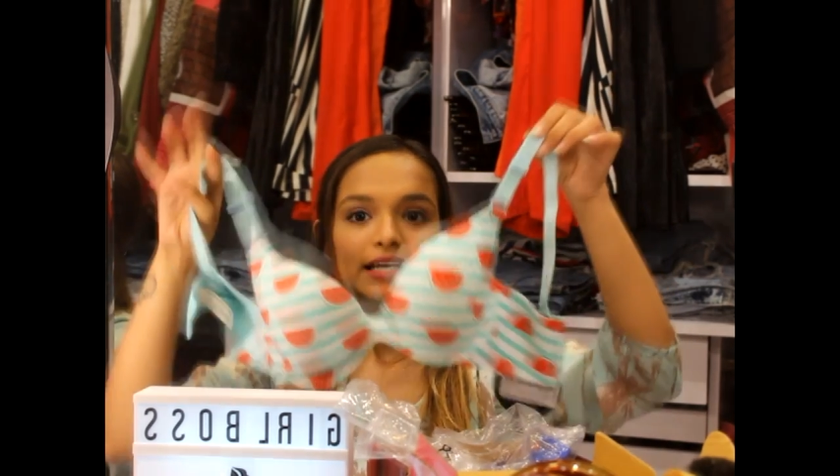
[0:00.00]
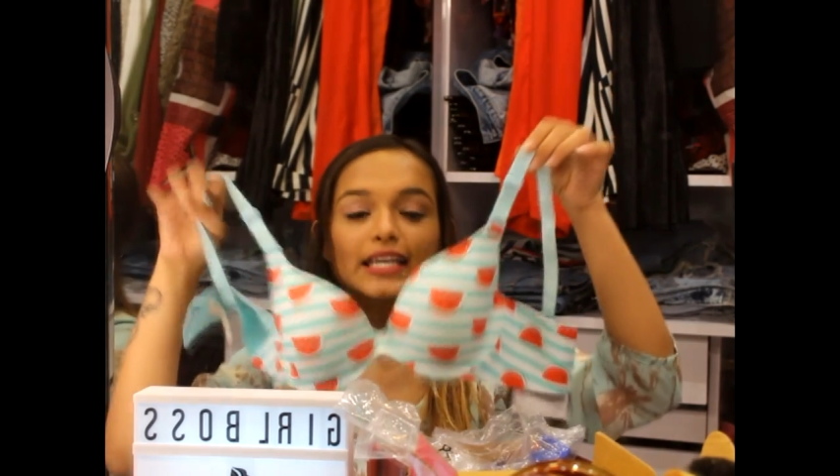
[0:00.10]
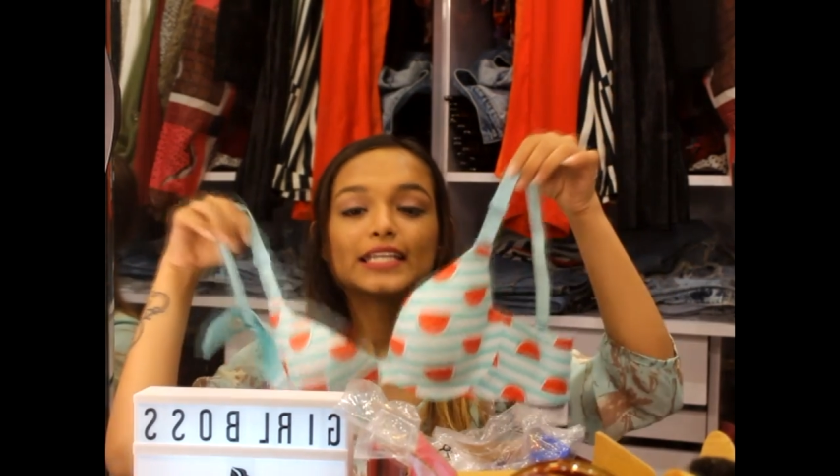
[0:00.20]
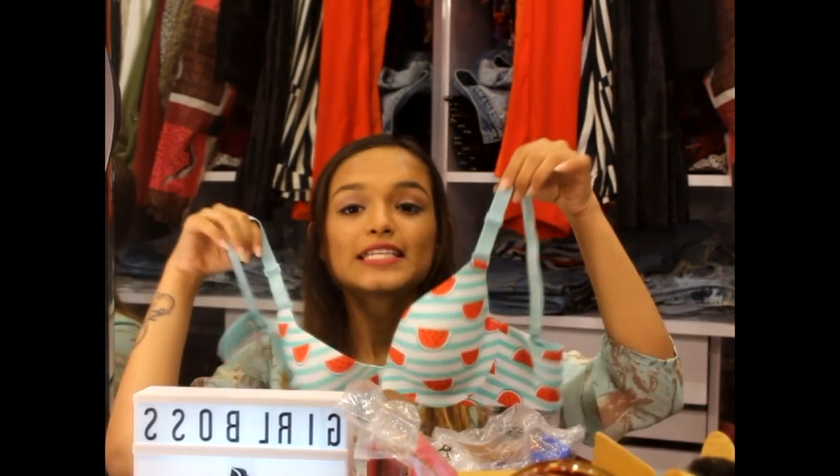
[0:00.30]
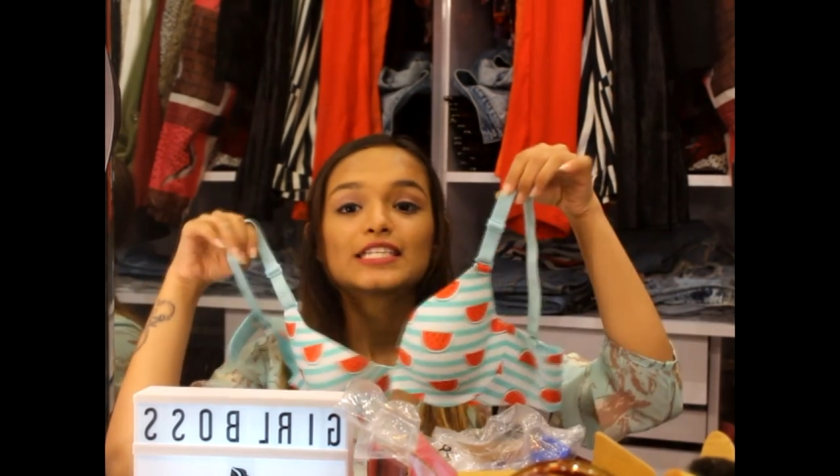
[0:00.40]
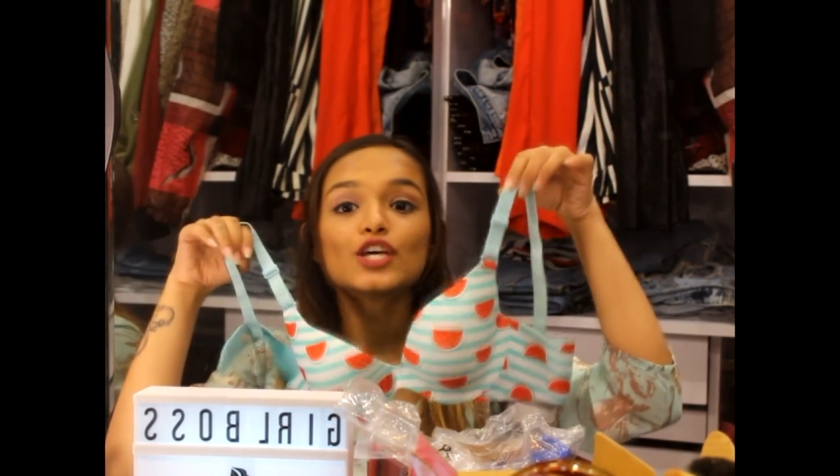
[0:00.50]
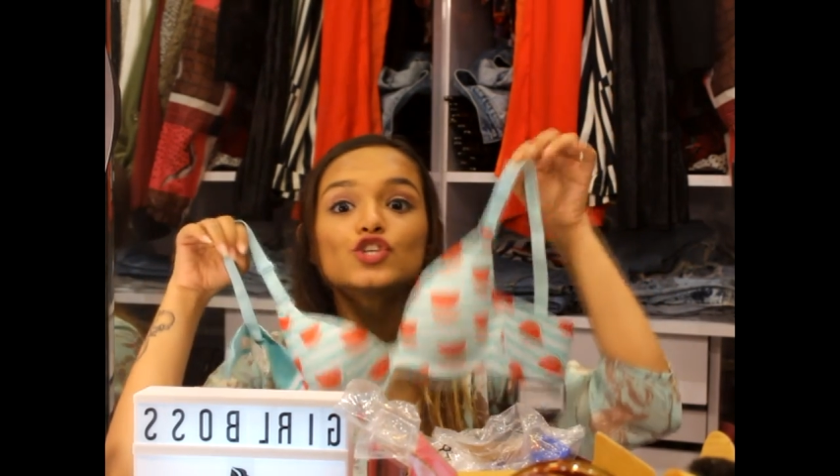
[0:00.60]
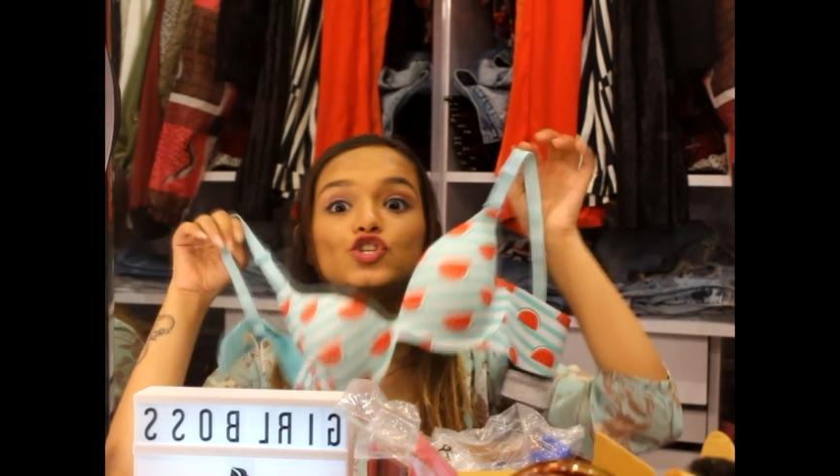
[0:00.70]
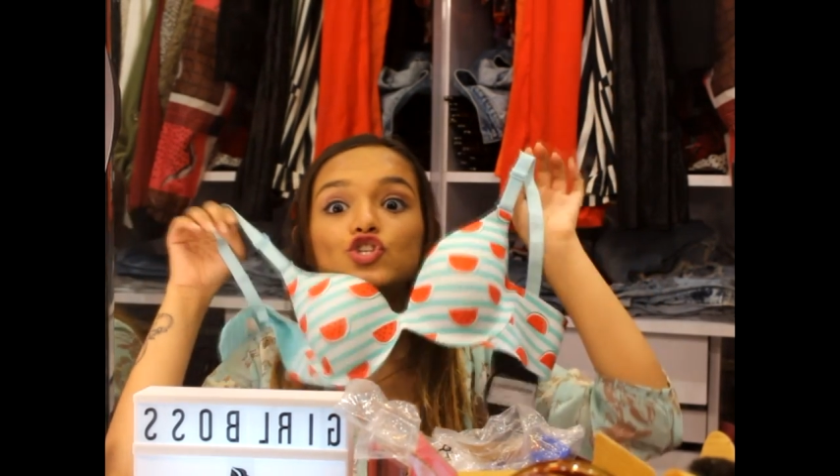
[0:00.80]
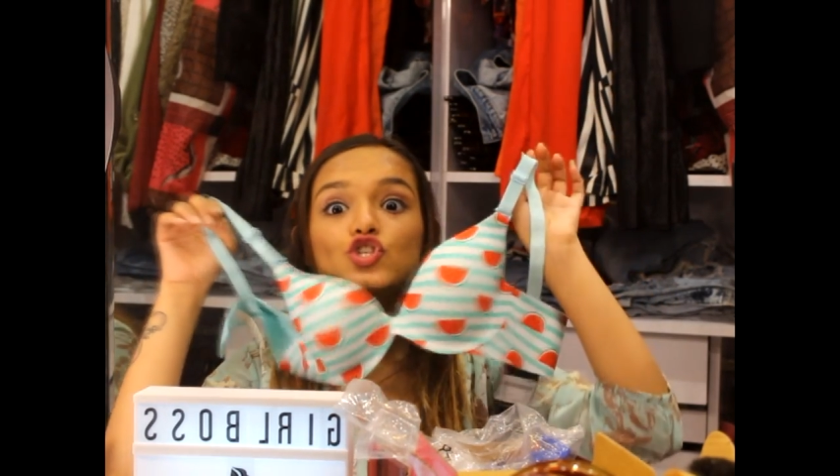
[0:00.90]
It's
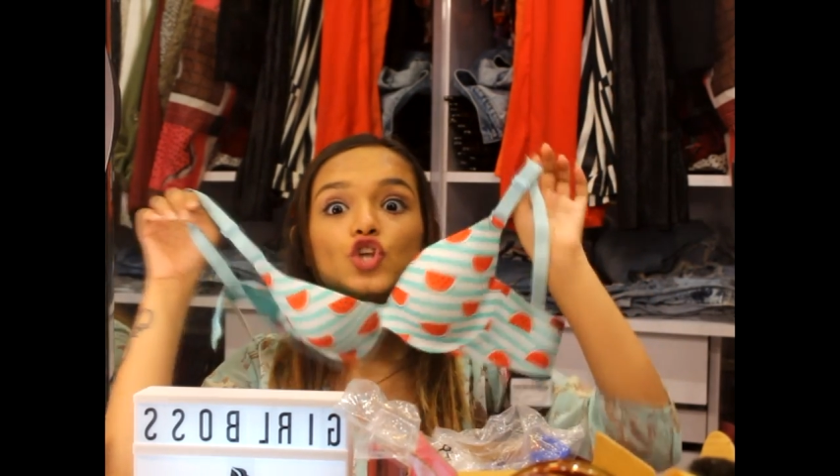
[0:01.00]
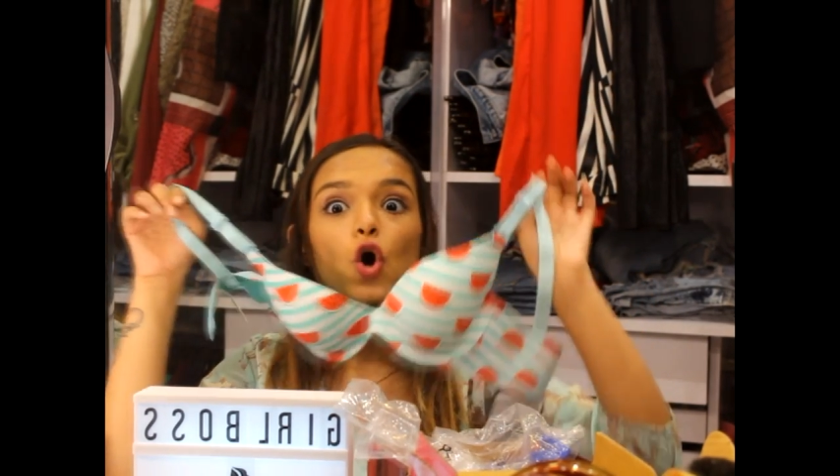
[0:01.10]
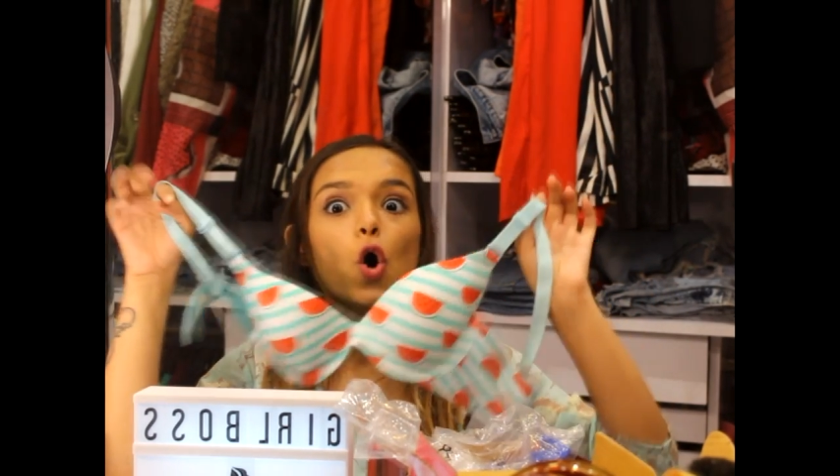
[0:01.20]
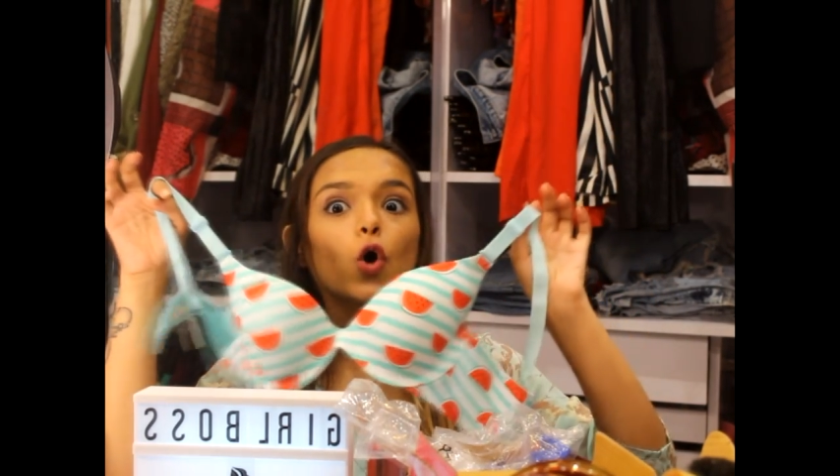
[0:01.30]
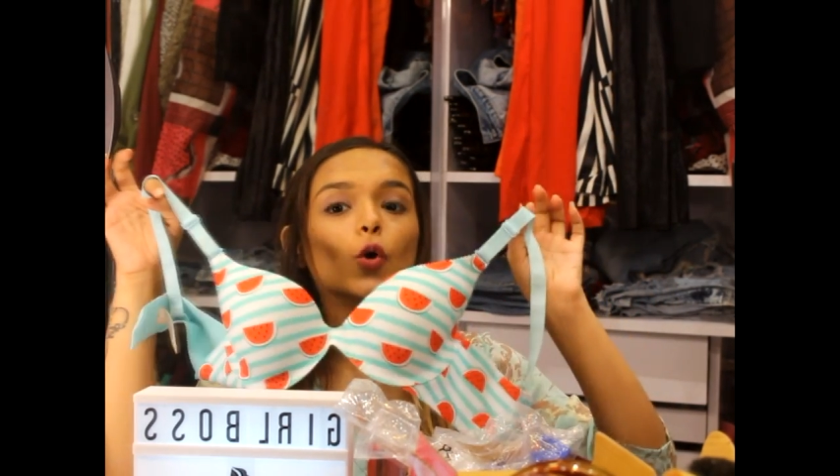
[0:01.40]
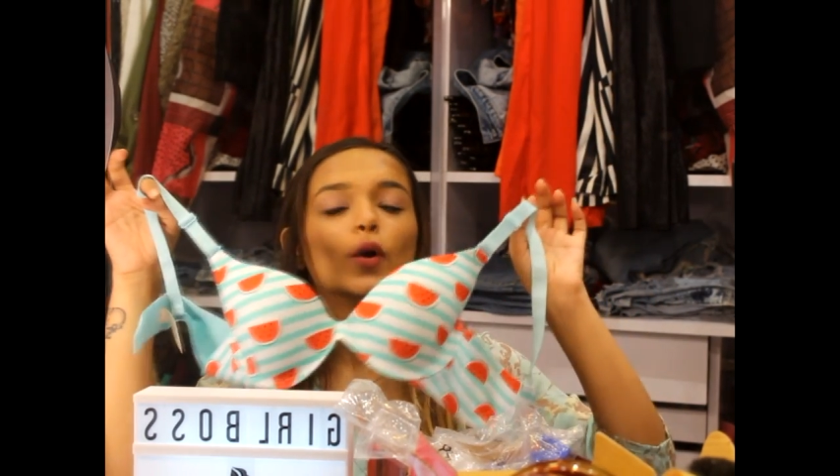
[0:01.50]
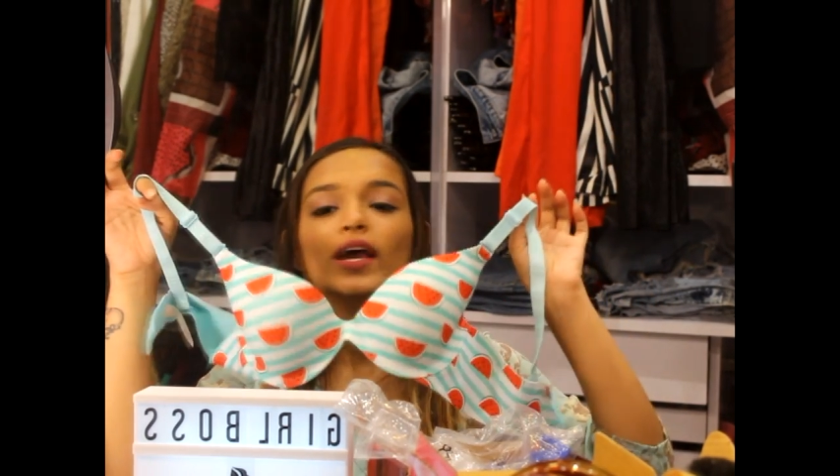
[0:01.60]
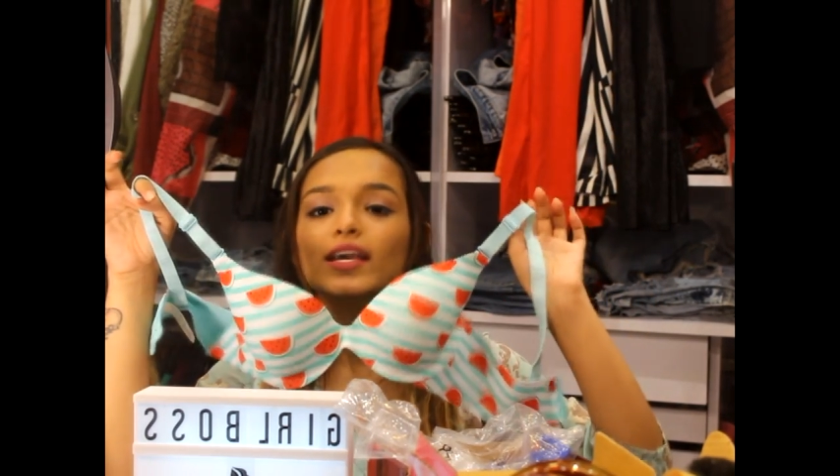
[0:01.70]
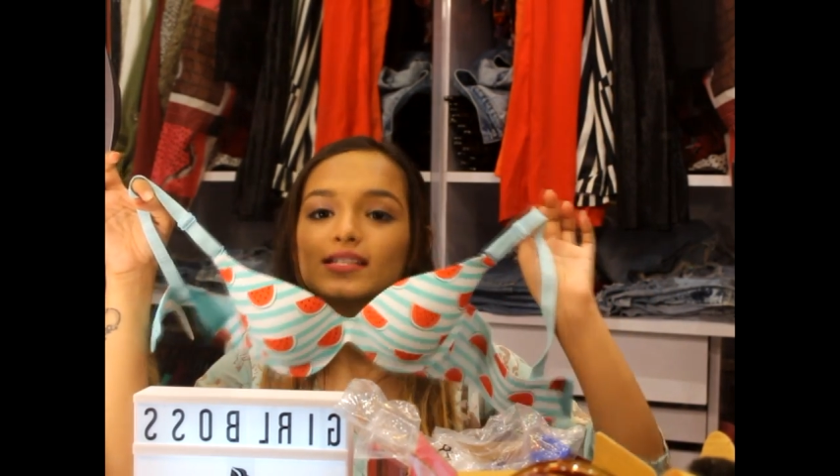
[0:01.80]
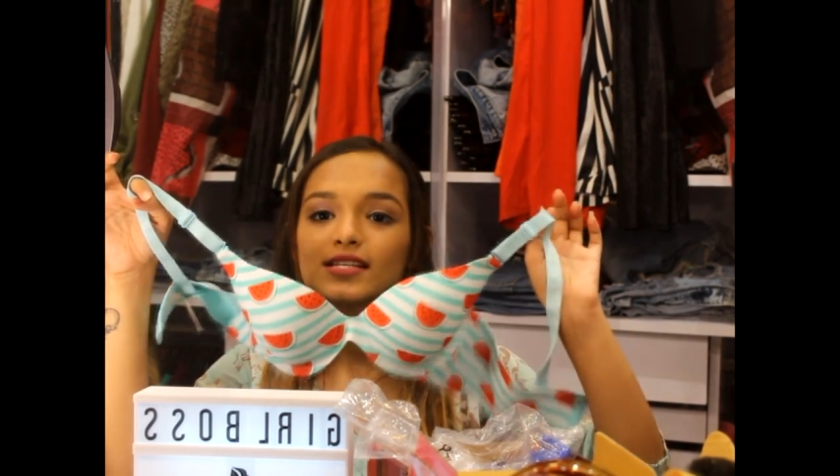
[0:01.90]
so good,
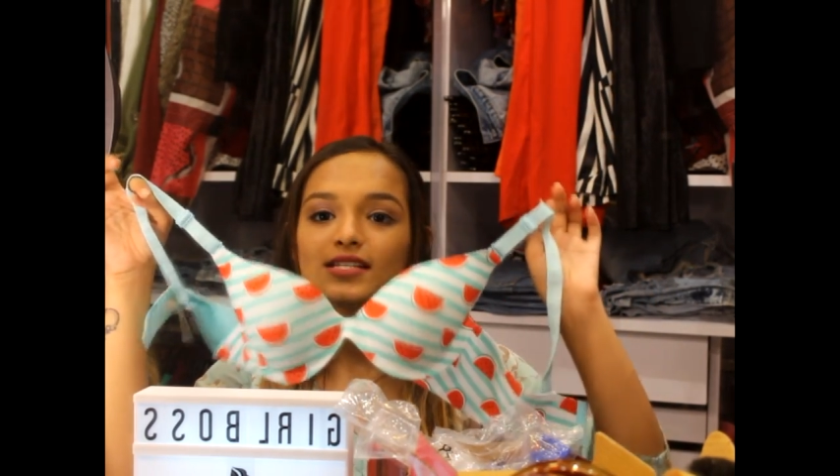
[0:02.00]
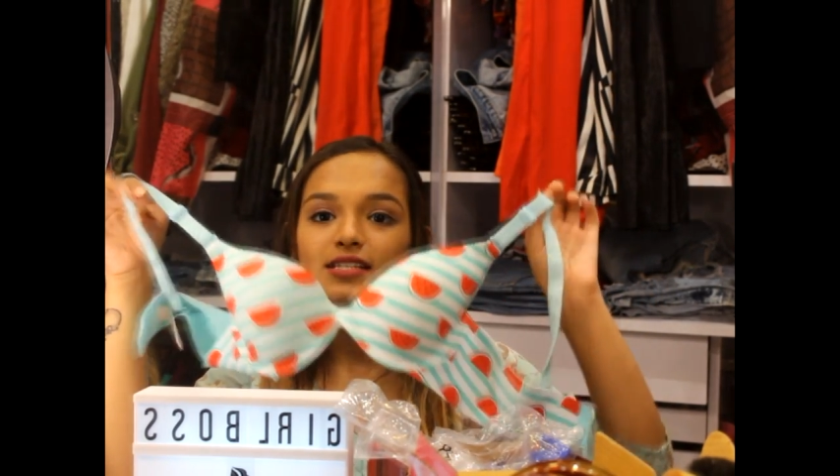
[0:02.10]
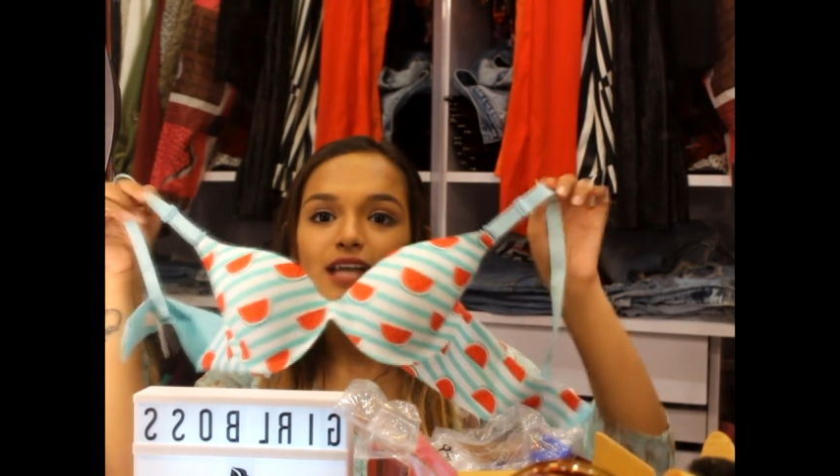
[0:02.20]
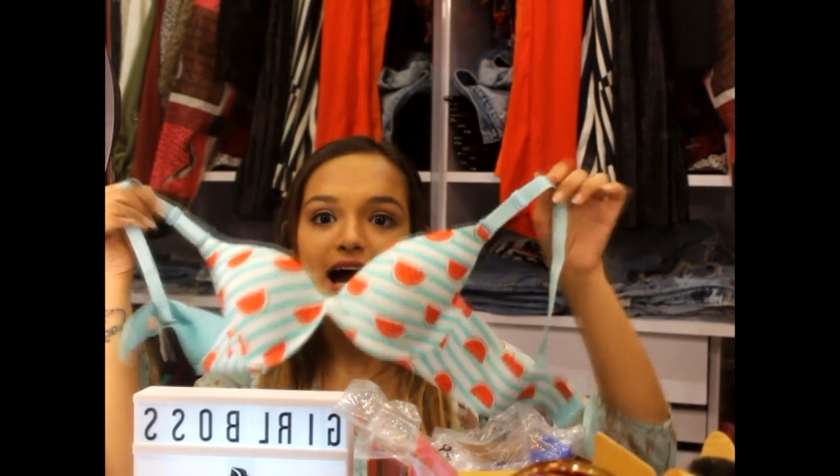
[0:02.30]
isn't it?